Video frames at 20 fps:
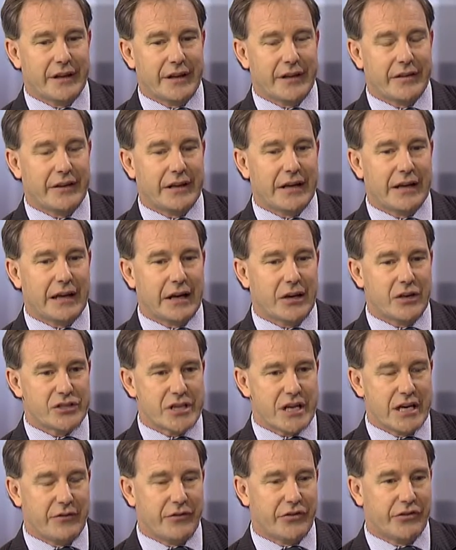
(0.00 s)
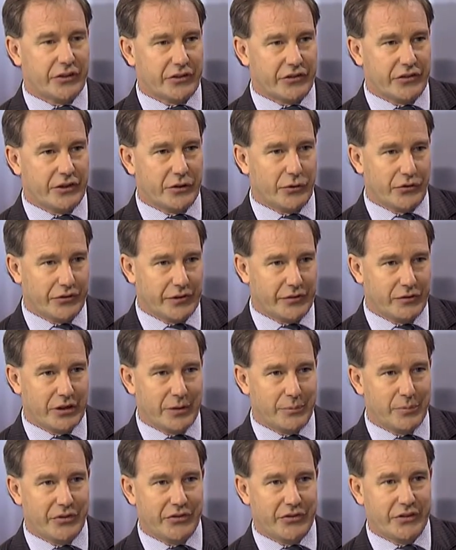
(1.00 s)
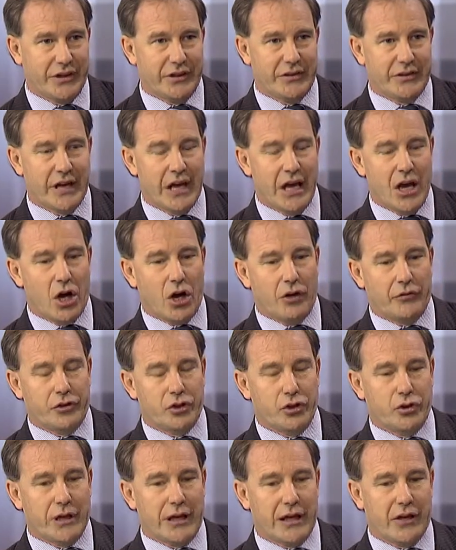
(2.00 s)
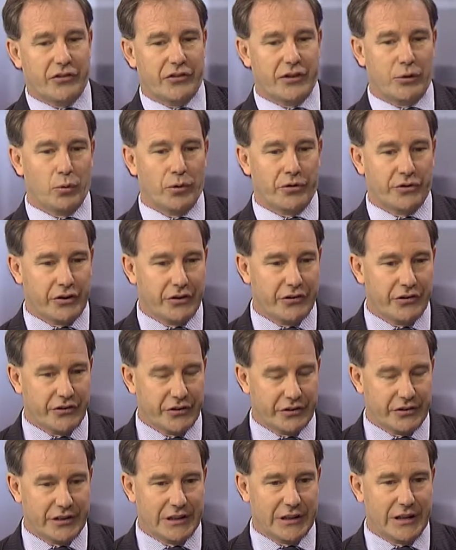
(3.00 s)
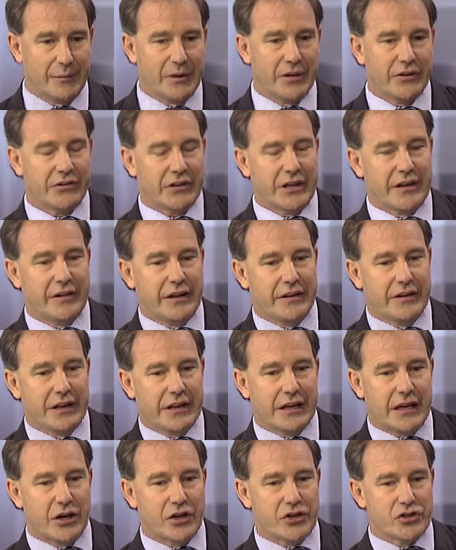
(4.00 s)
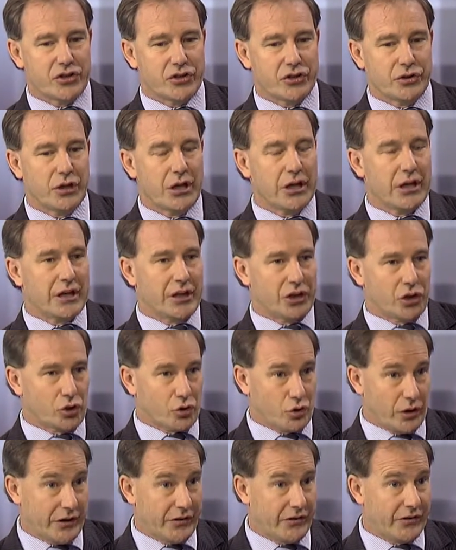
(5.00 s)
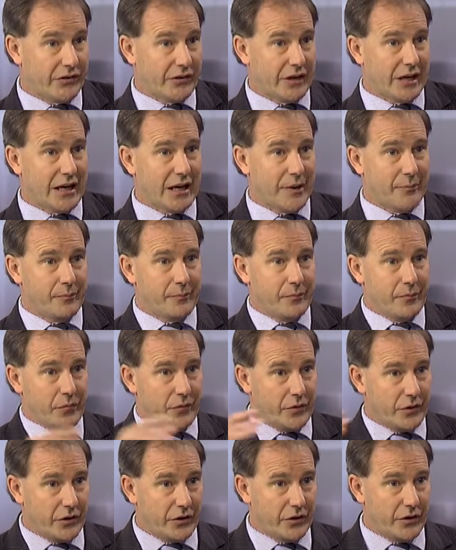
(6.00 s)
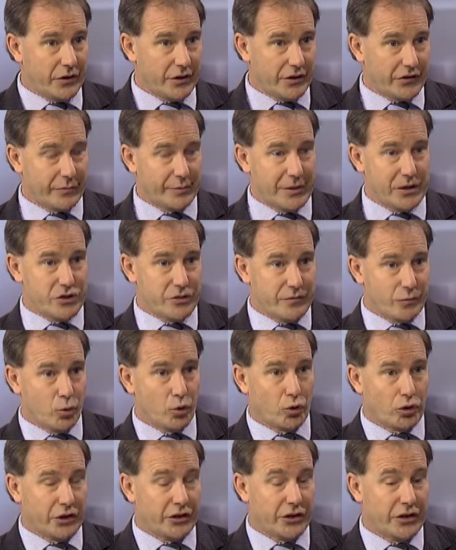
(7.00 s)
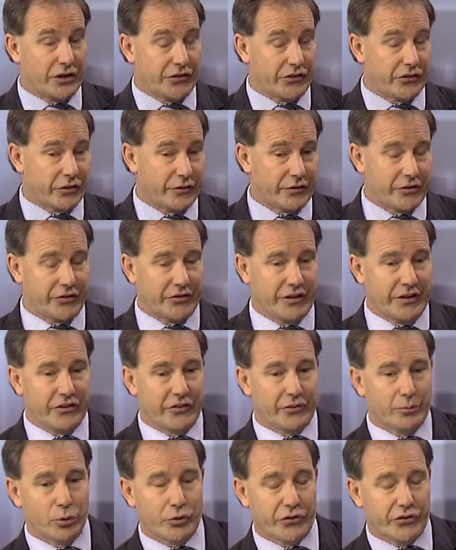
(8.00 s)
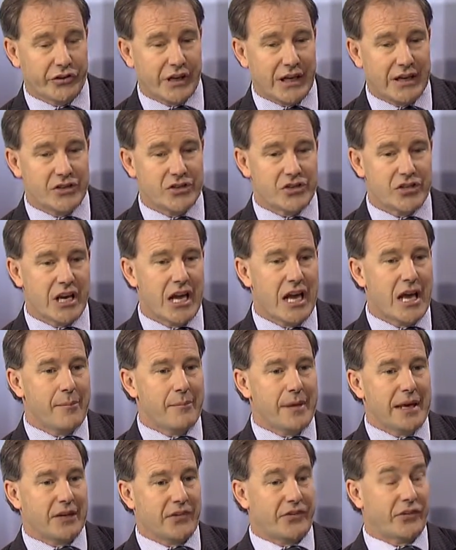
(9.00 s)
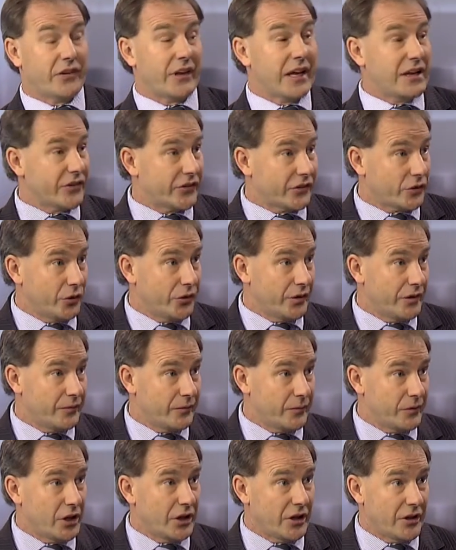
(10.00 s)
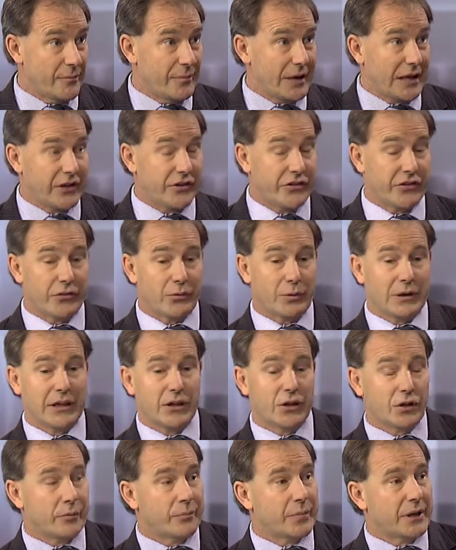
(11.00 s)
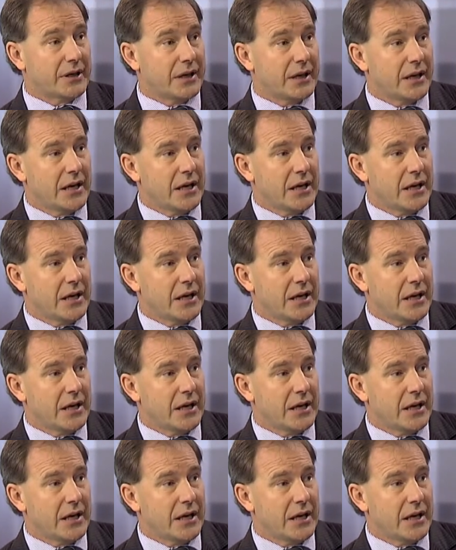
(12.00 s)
that they're going to have 60 or 70% of new housing within city limits, and then they're going to increase um, the, the, expansion of Auckland in a sort of a sensible, staged manner. So that's good. The, you know, the balance well, is really good. What does that but, mean?